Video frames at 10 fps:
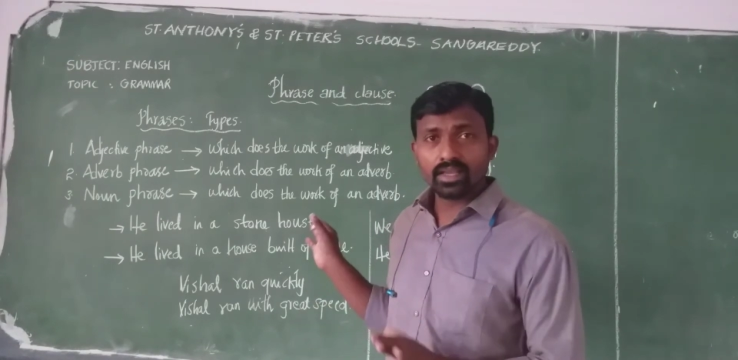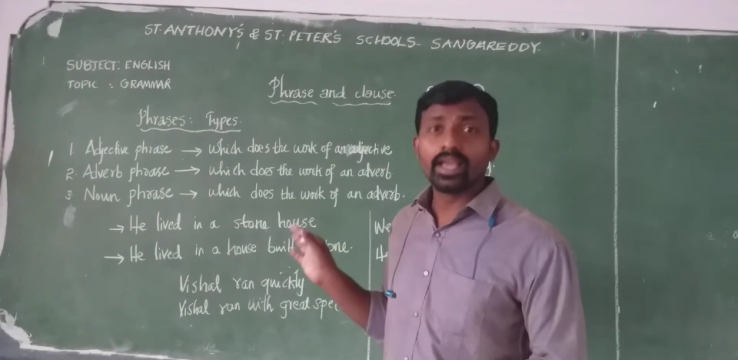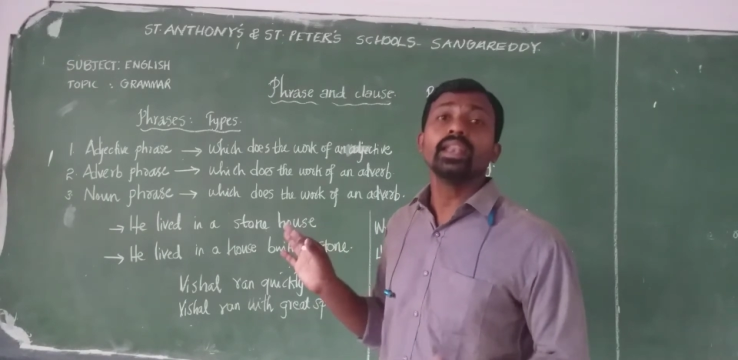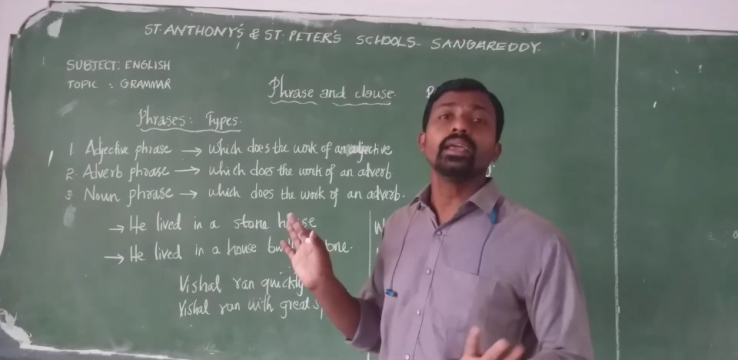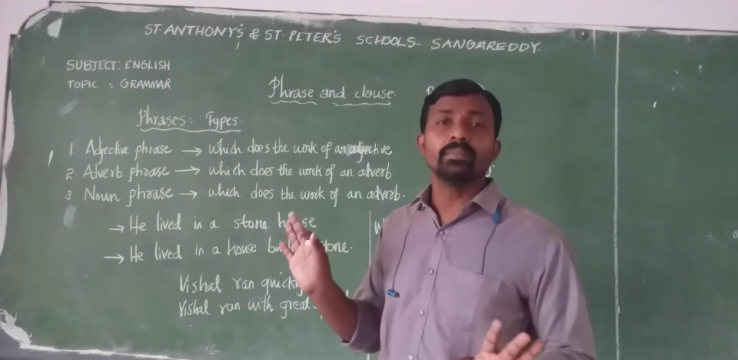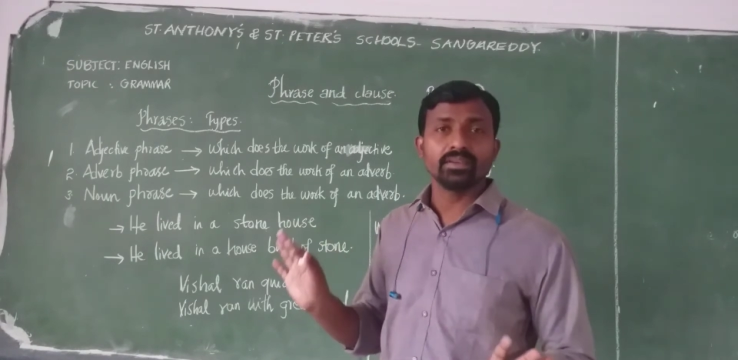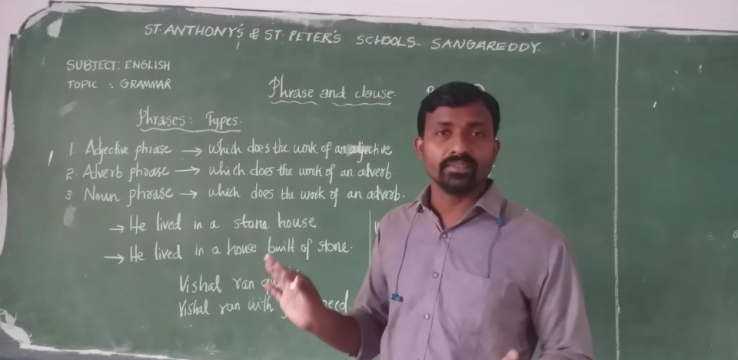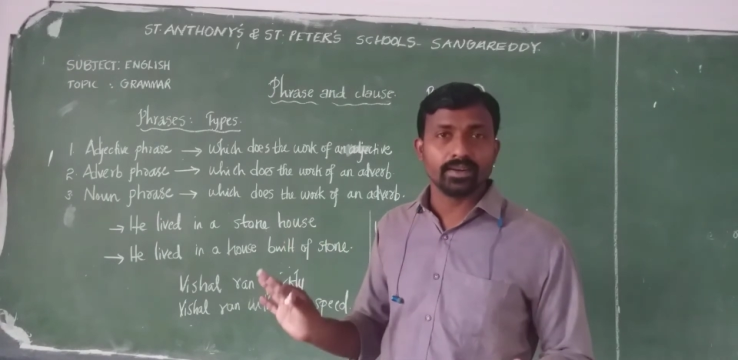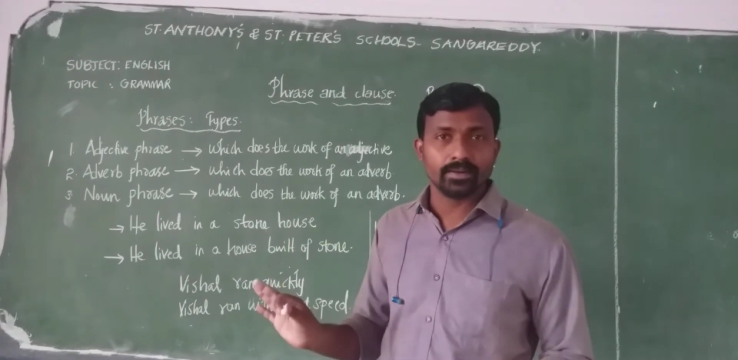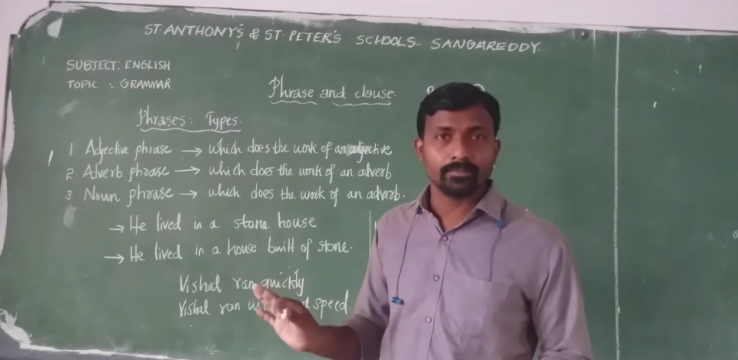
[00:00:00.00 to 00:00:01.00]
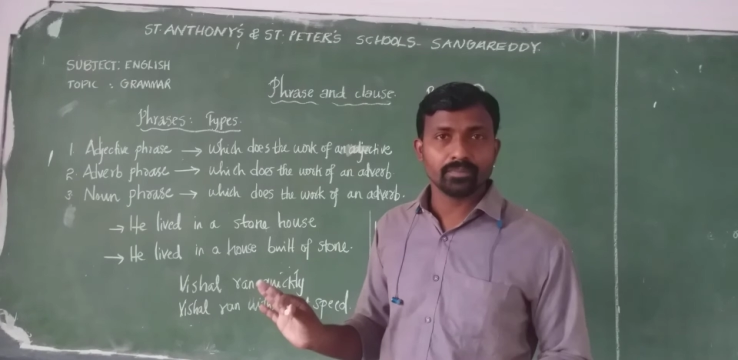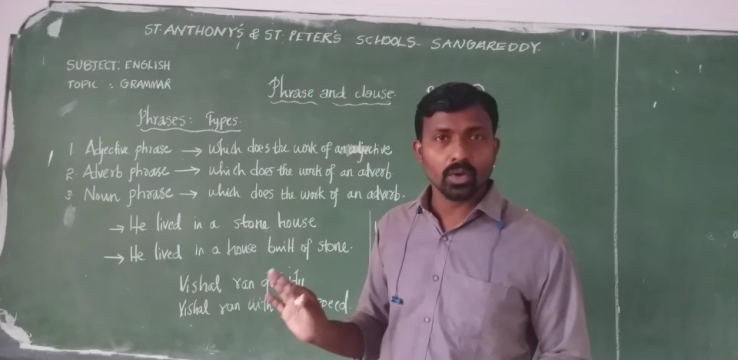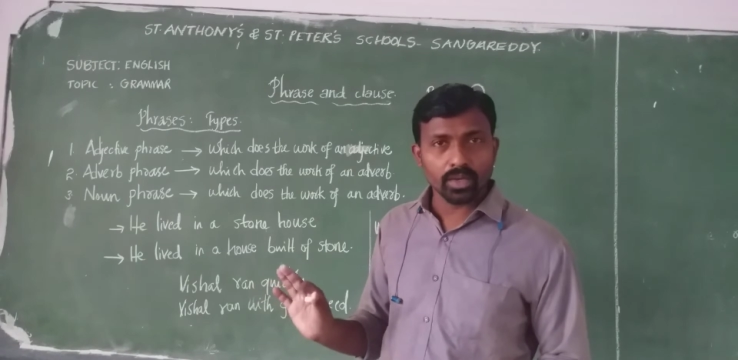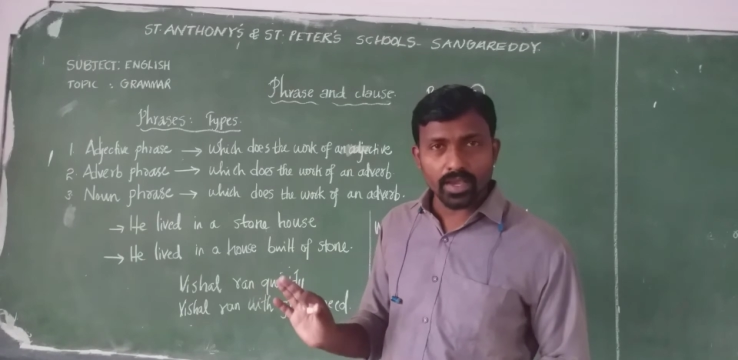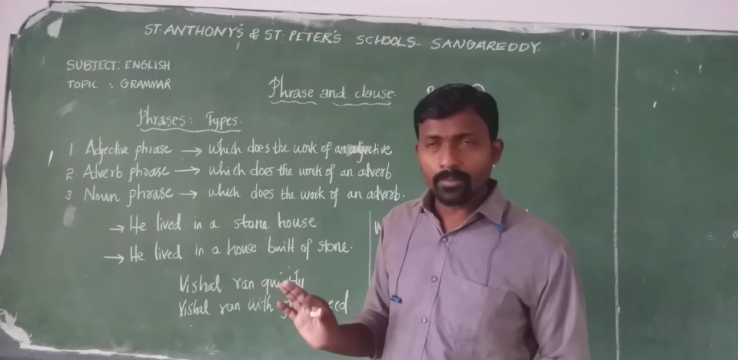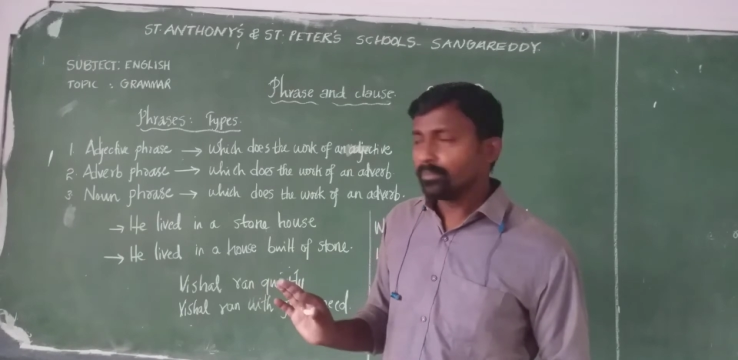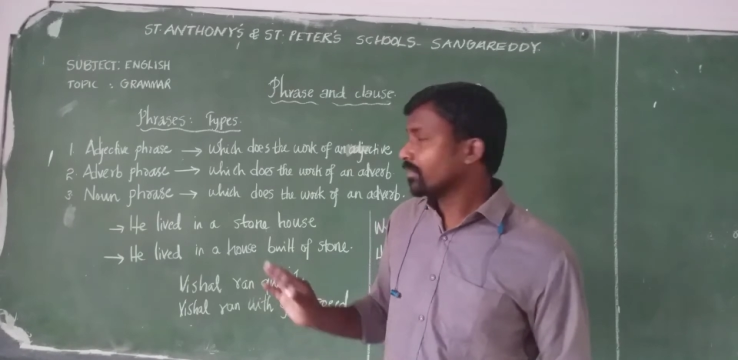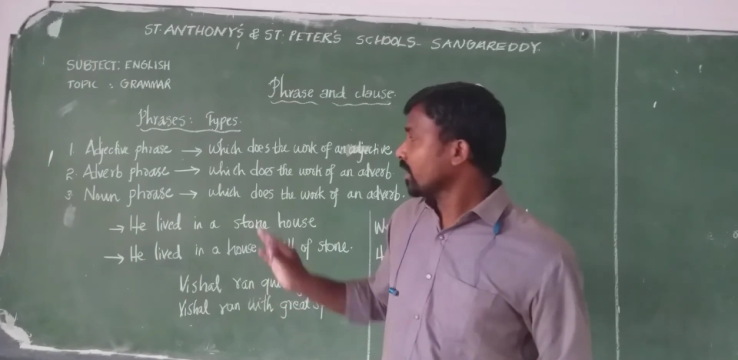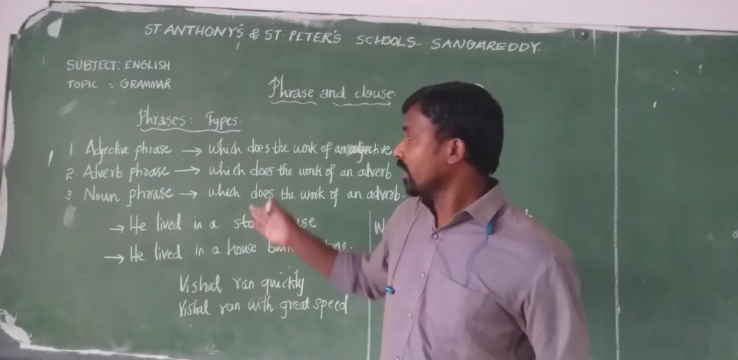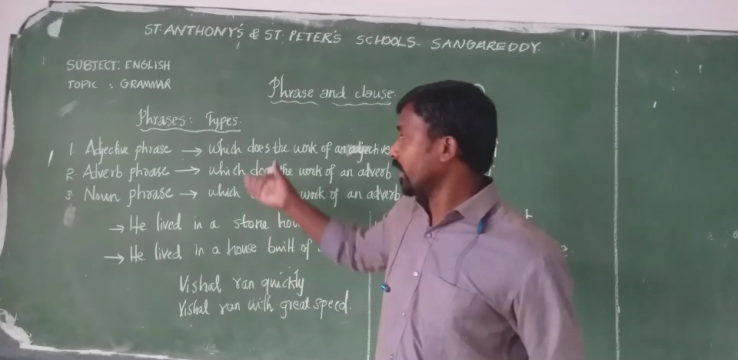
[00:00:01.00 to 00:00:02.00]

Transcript: A naming word. Okay?